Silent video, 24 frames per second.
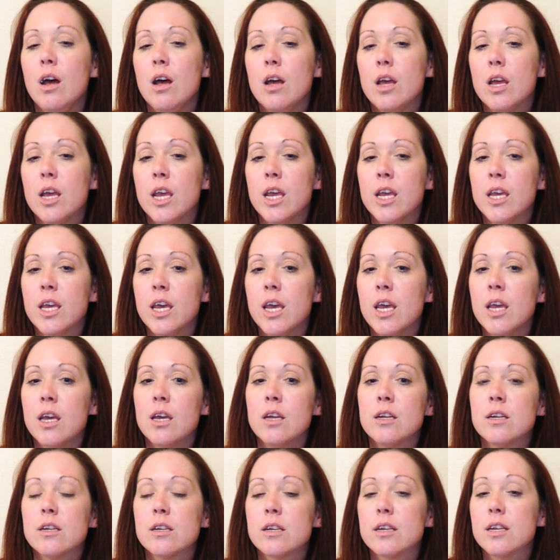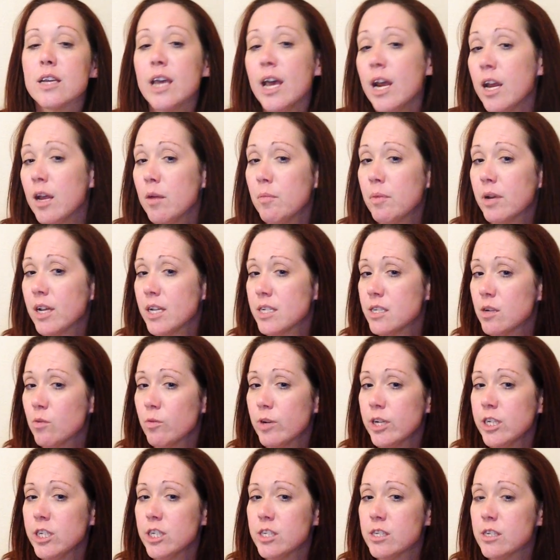he can't get it because he
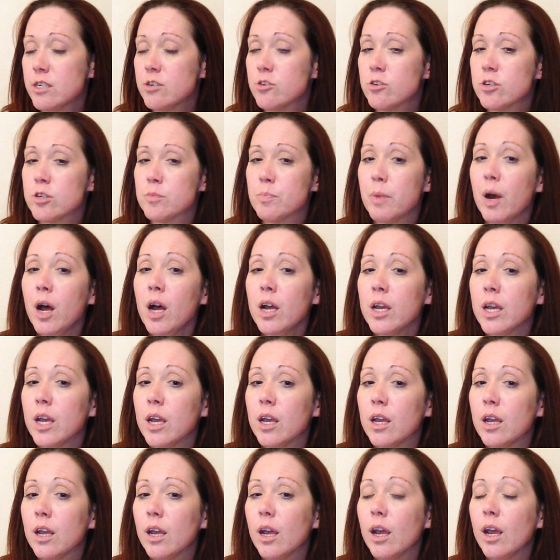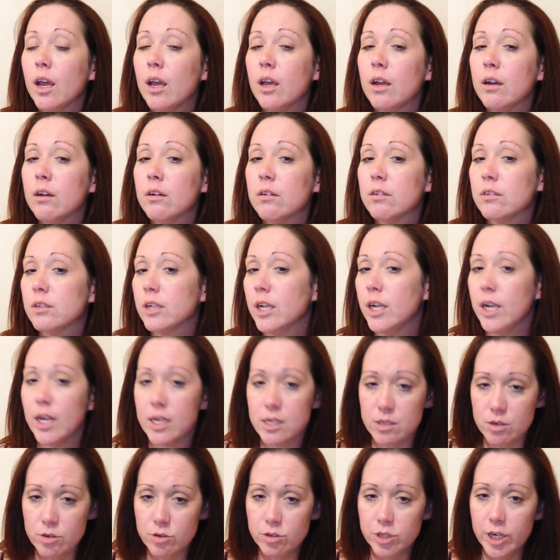reaches into his pocket and he
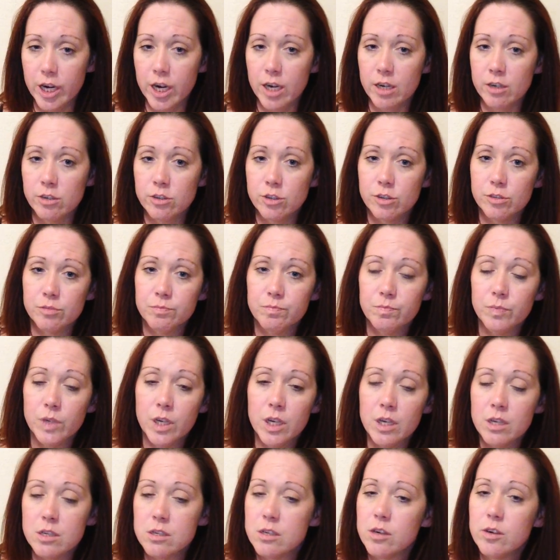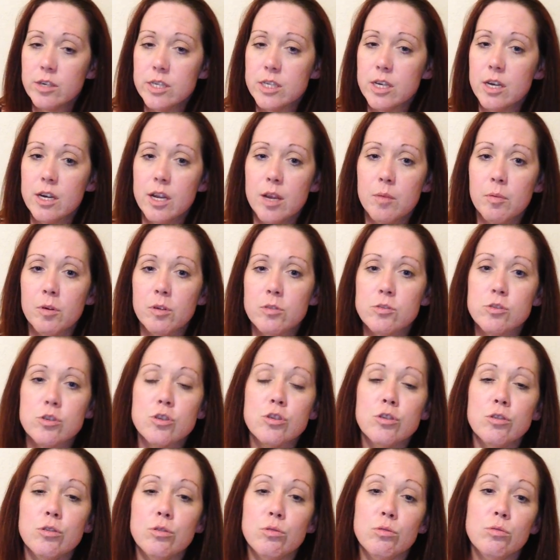has no change. So he's unable
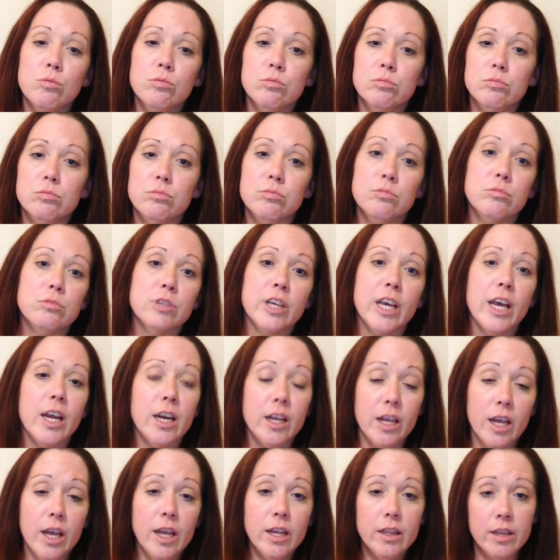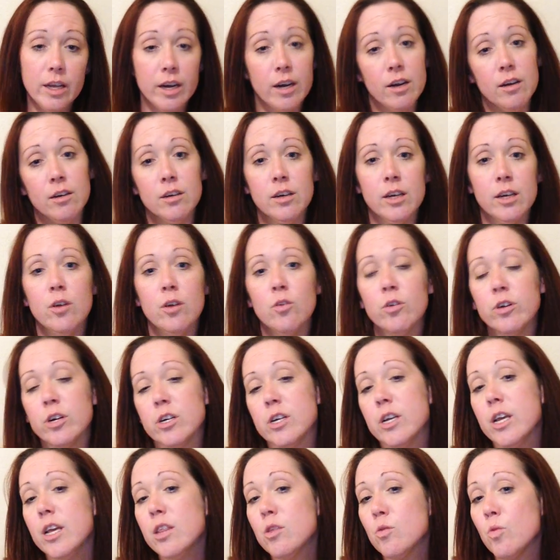to get in there order
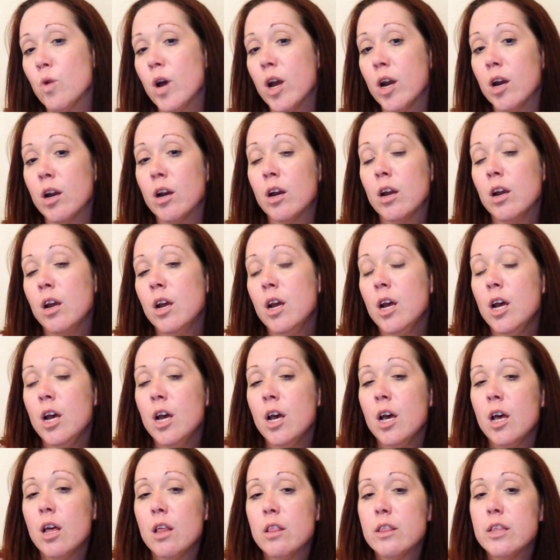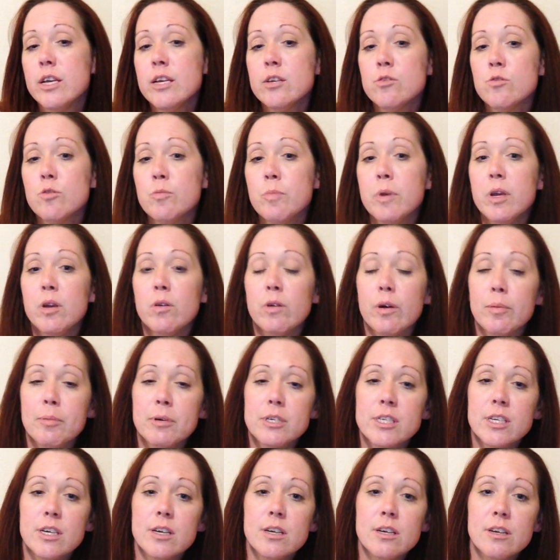to get the water. This would be
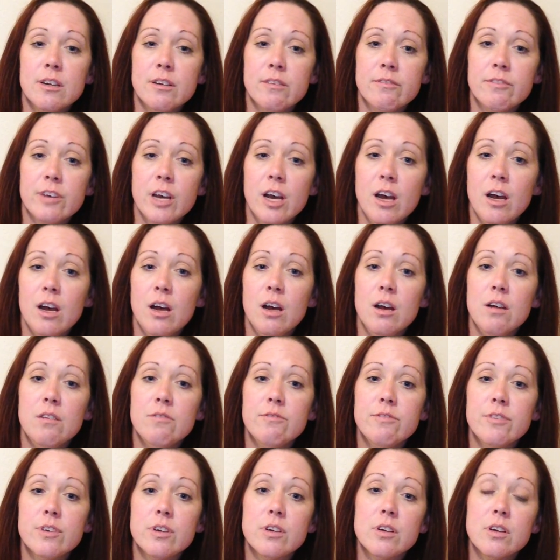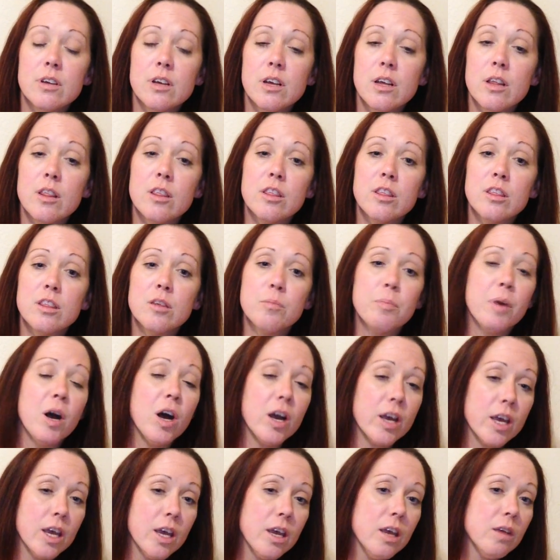representative of the
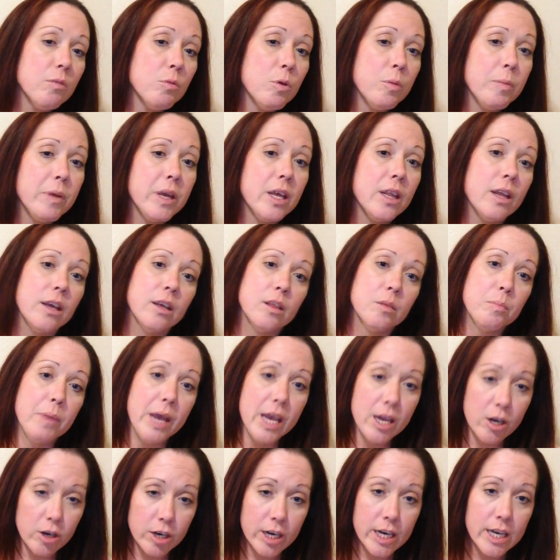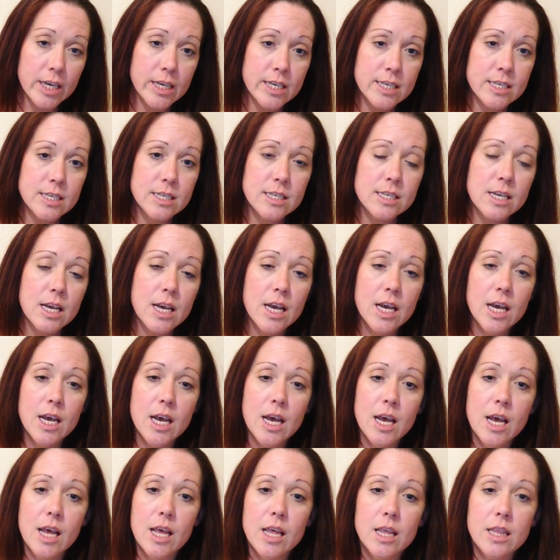pocket would be like pancreas,
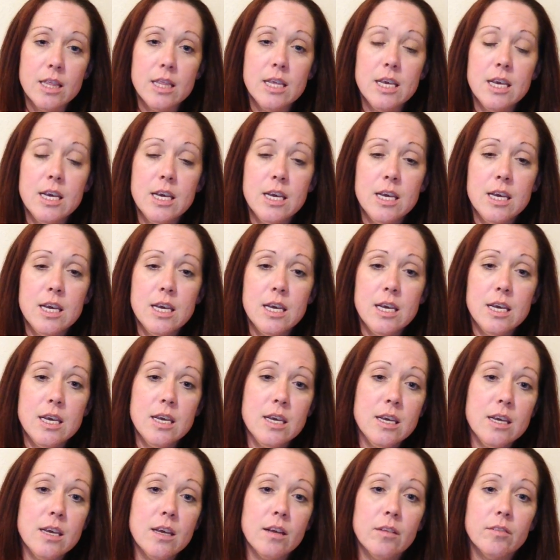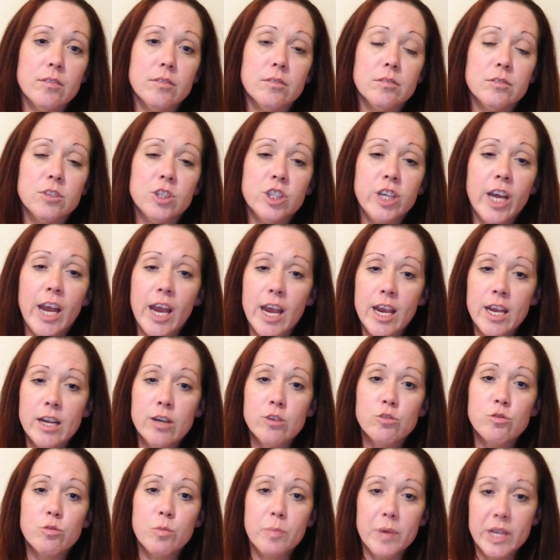the
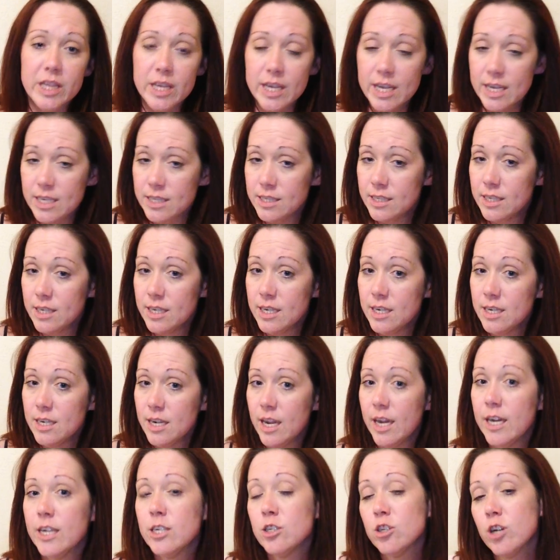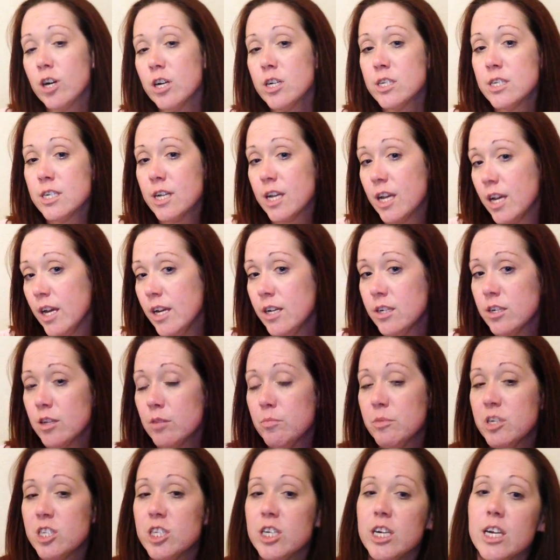change would be the insulin, and he's trying to stick it into the
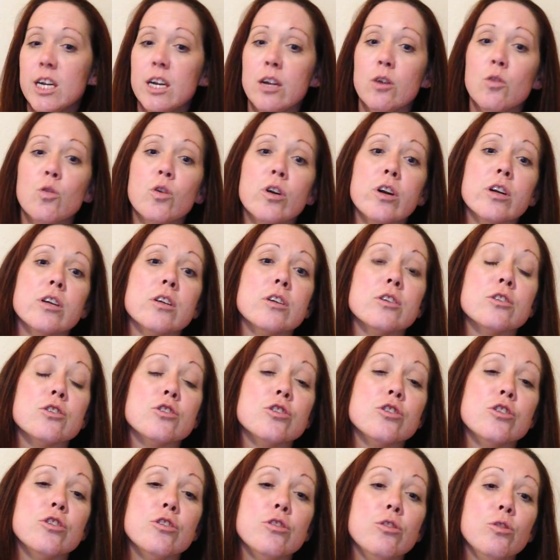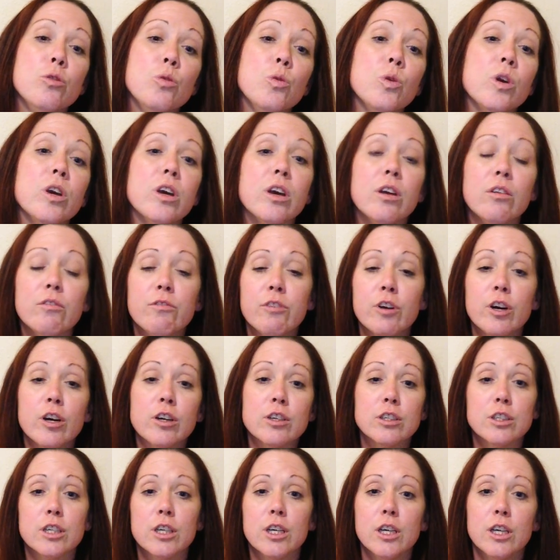machine in order to
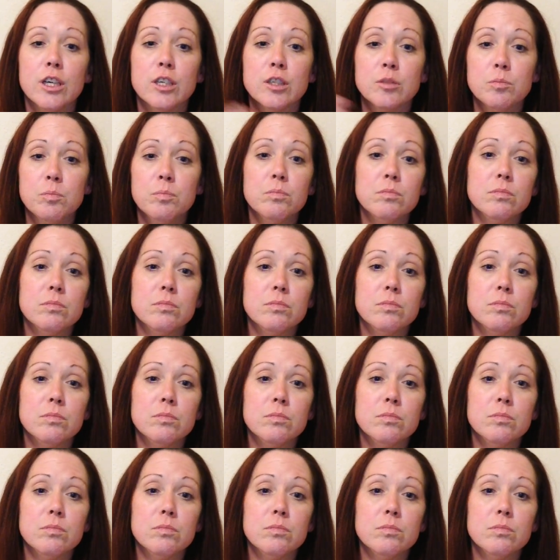convert his,